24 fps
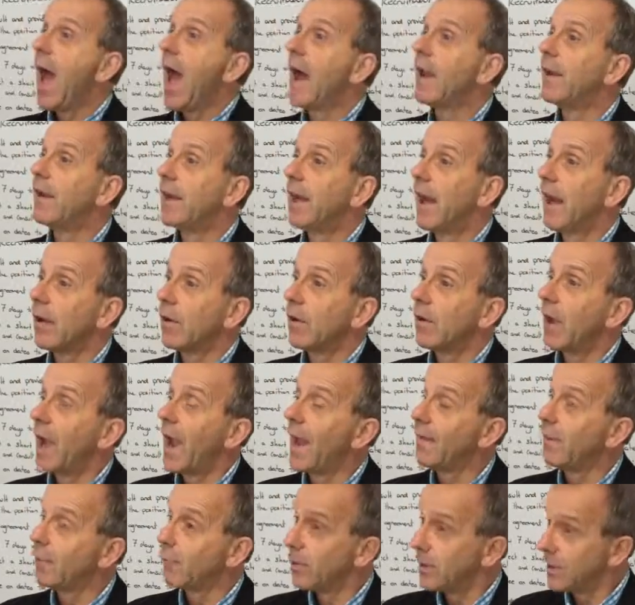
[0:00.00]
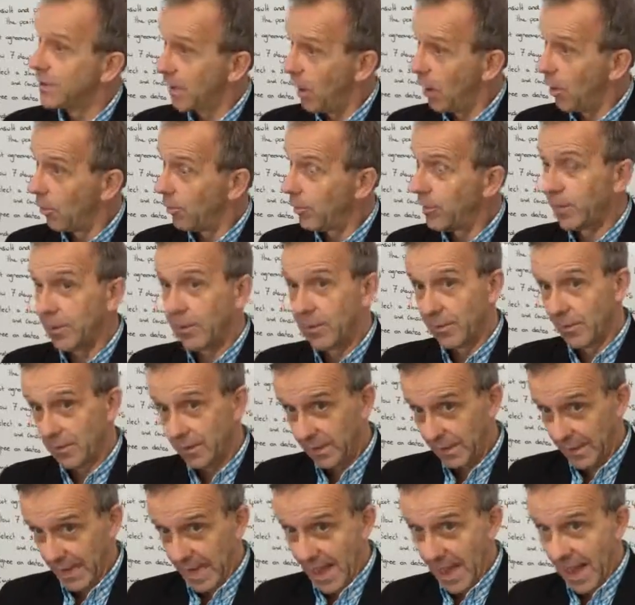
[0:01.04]
and the result,
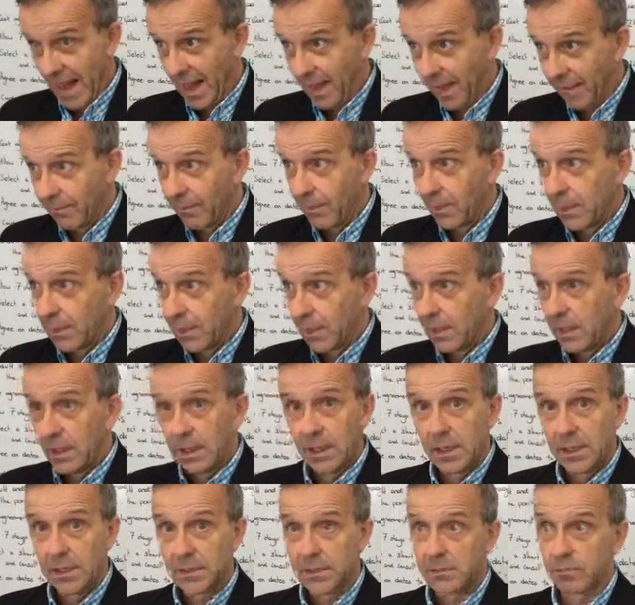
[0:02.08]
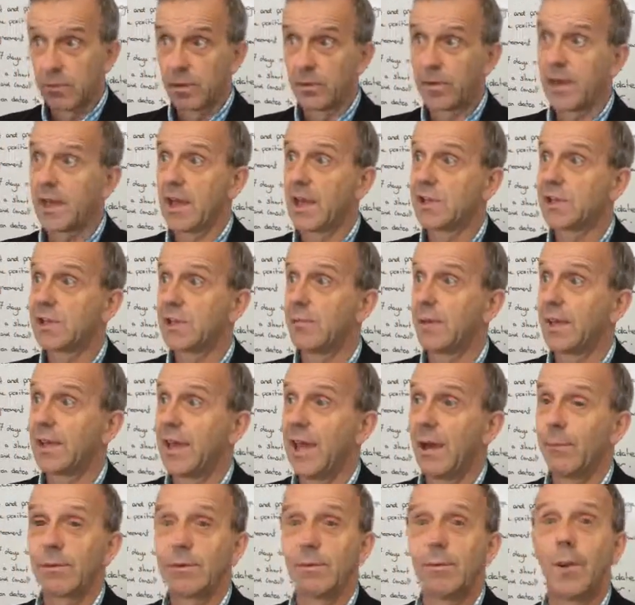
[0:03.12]
the R, is, well, the customer
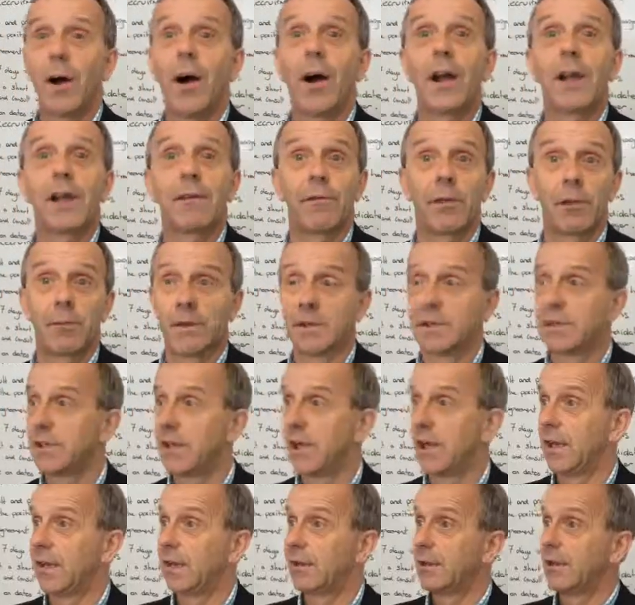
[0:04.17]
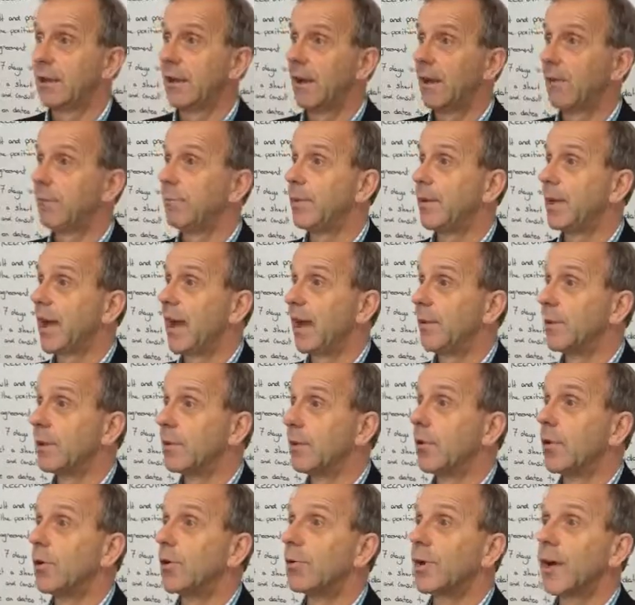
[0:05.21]
kept buying from us and became a
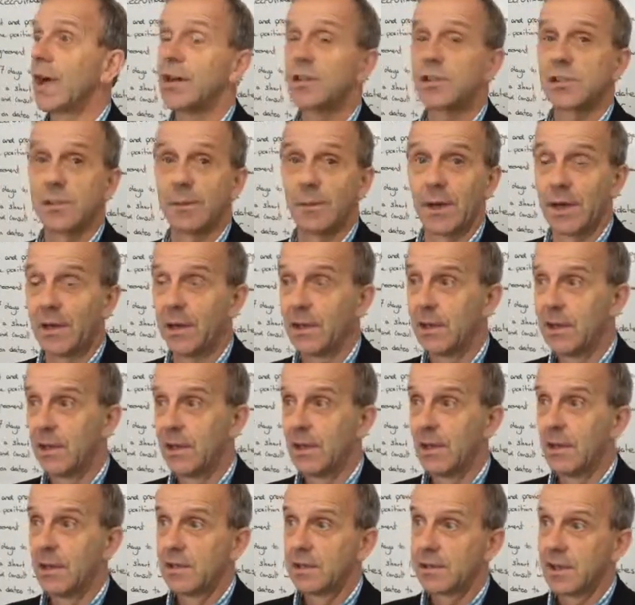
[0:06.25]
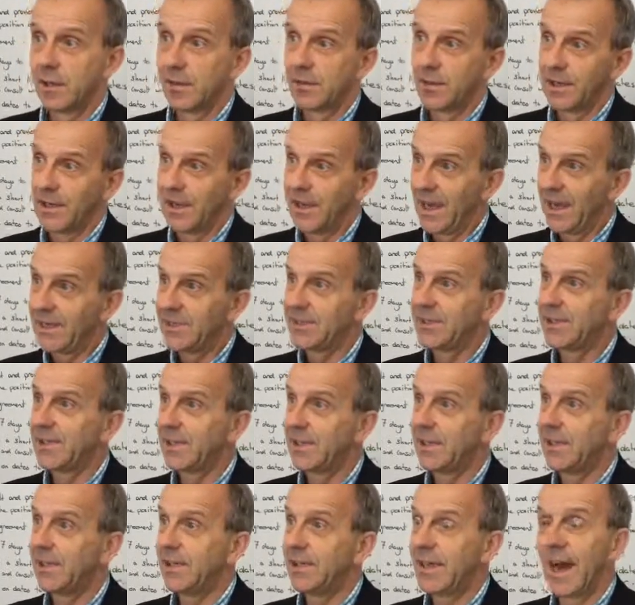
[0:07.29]
loyal customer. So the
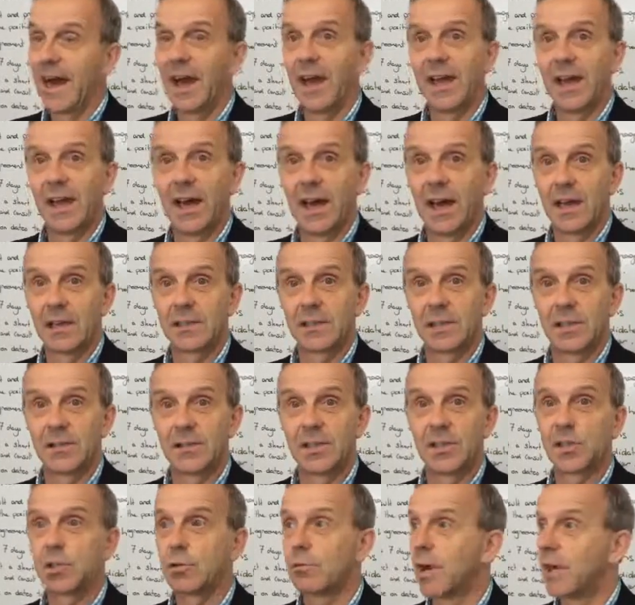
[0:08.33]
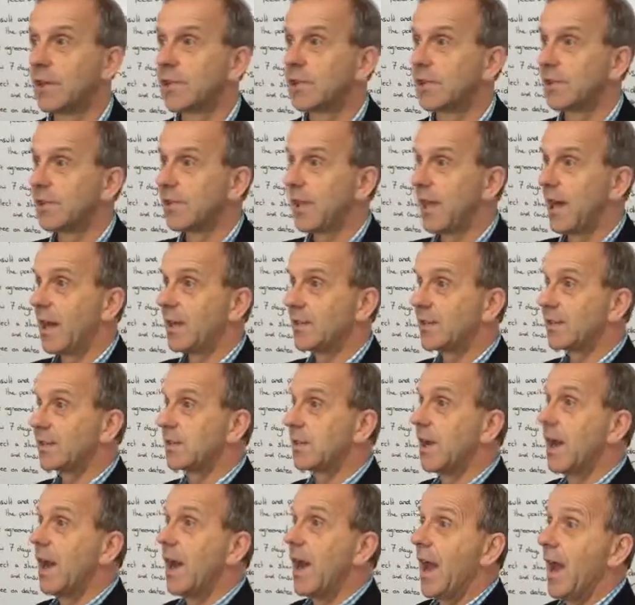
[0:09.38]
STAR, so situation,
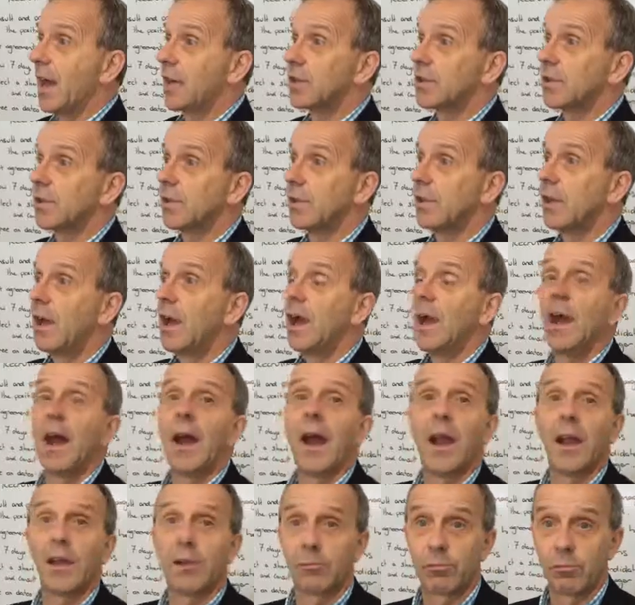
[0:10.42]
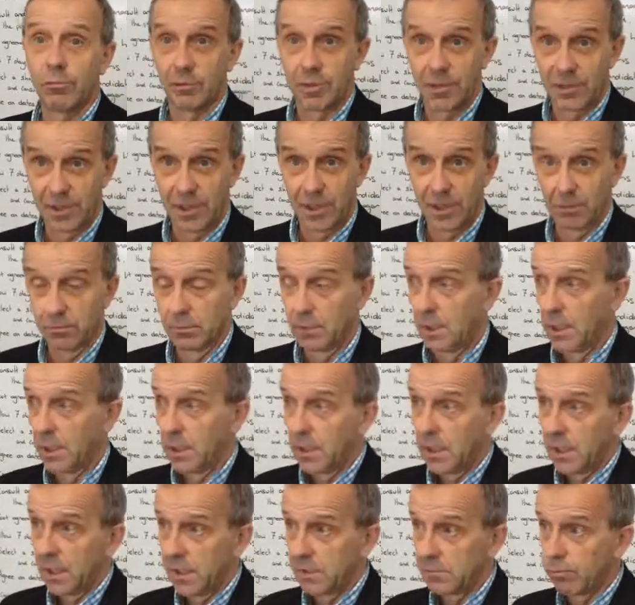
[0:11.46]
tasks, action and result,
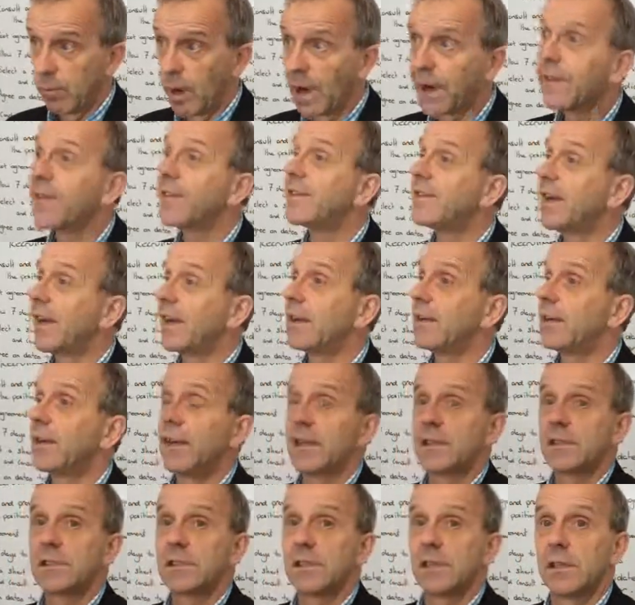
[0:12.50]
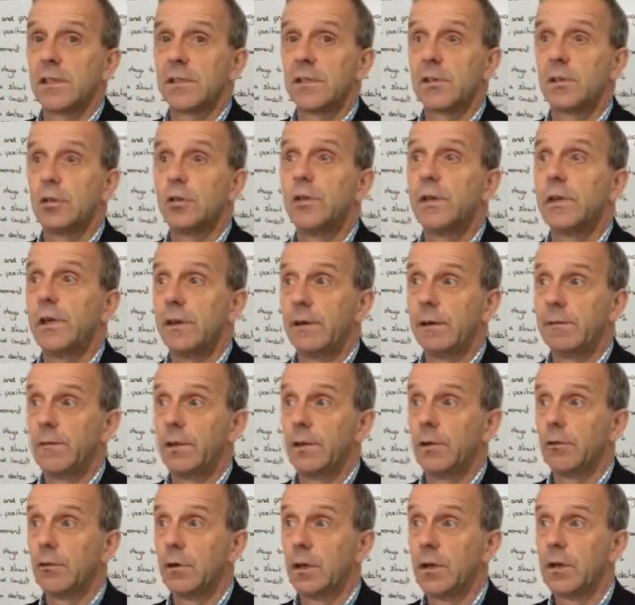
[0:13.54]
is one of the techniques that good
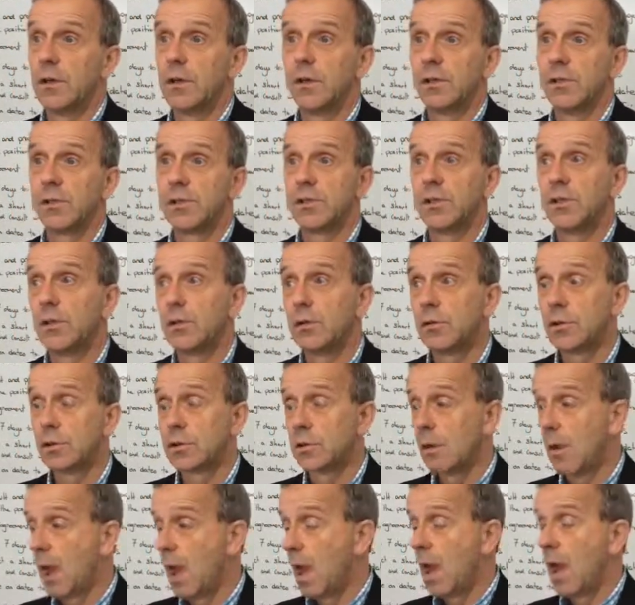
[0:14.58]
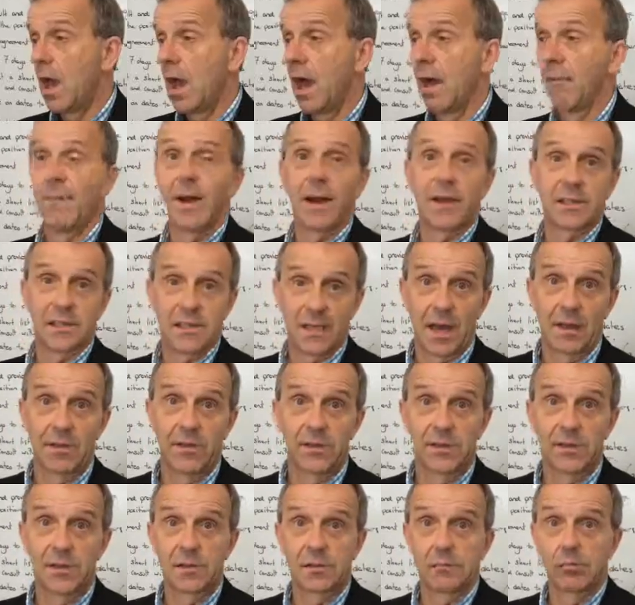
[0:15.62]
interviewers use, amongst
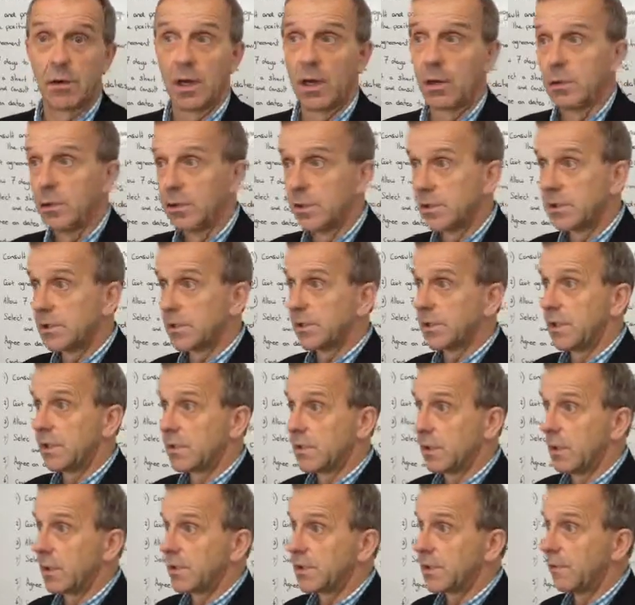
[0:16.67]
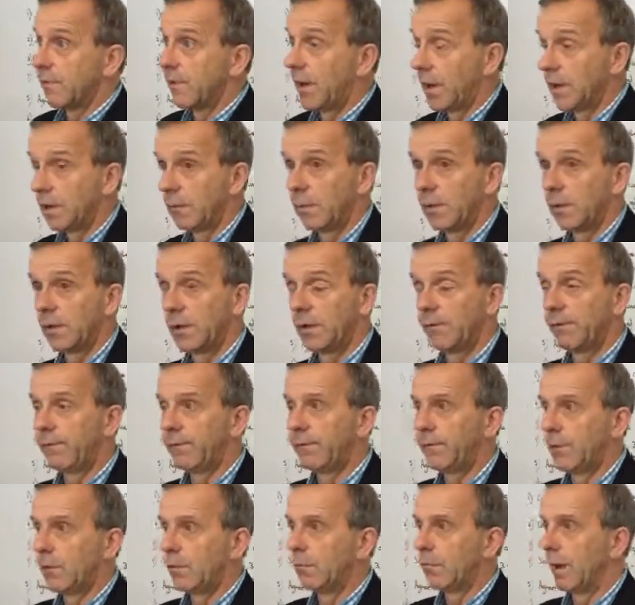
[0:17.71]
others as well. And there's lots available, and
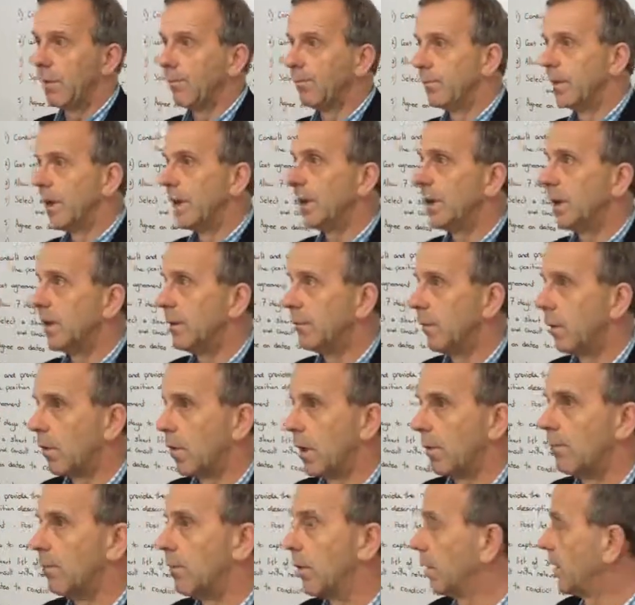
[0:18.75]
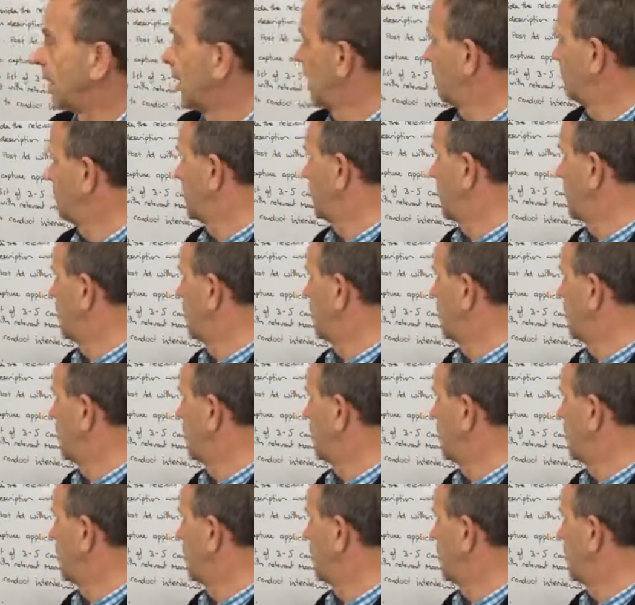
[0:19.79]
if you need any more, I'm more than happy